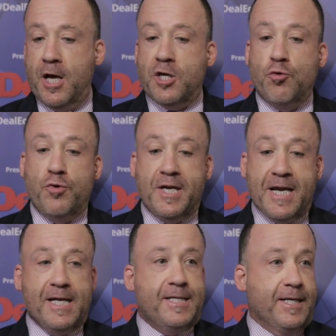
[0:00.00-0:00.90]
You
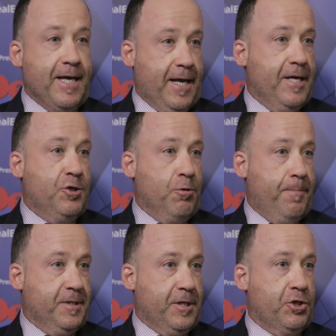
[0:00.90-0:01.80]
need to get into a
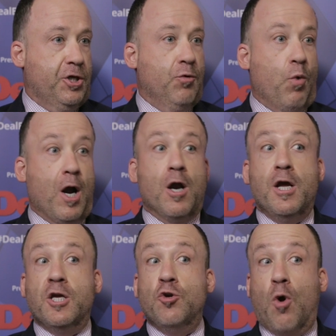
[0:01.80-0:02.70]
position where
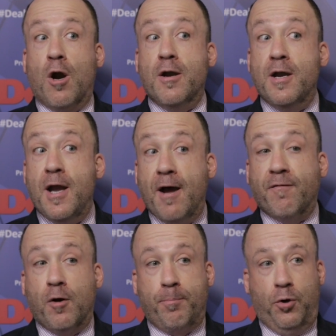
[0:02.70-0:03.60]
you are
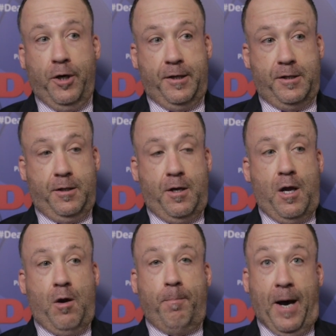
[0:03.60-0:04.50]
never put
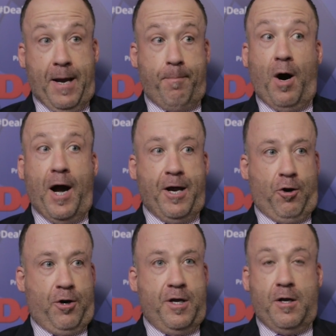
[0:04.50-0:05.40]
by a
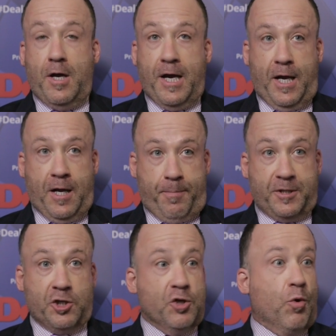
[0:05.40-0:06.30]
buyer in a
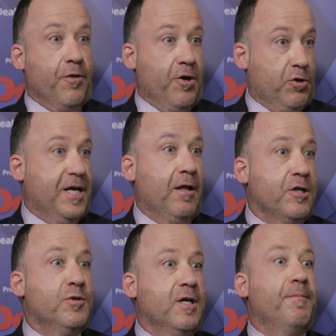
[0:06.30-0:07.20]
position where they're telling
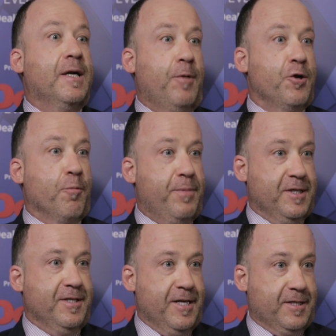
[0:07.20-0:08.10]
you something about your
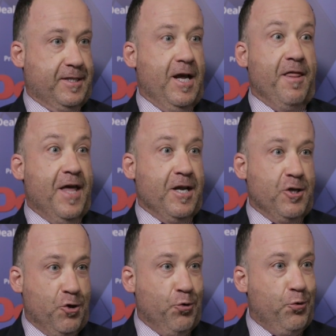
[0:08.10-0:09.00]
business that
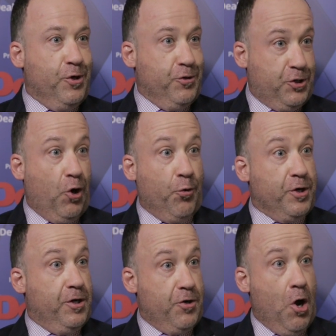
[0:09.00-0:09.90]
you don't
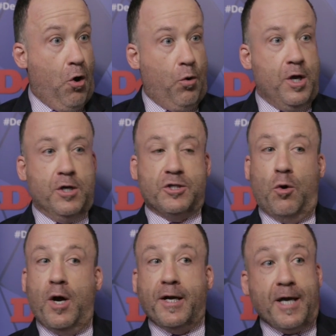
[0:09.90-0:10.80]
know.
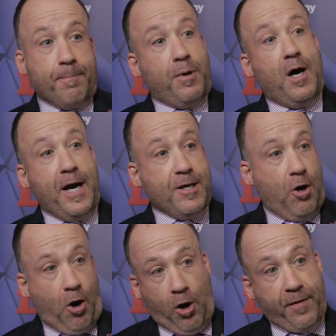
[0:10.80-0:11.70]
So get behind
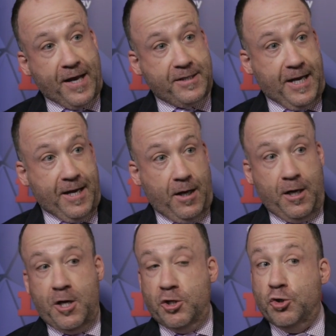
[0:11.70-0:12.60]
all that data,
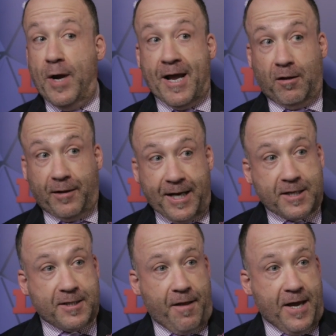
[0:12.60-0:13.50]
do
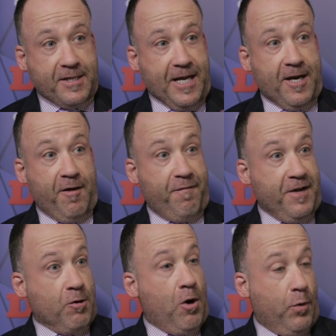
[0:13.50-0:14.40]
analytics on that data,
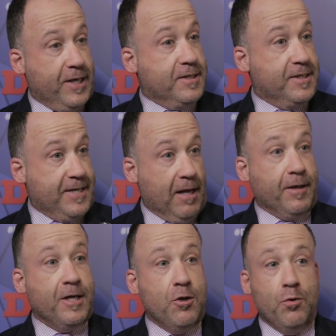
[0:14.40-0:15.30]
figure out what it's
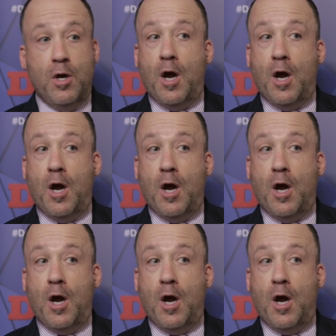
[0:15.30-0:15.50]
telling you.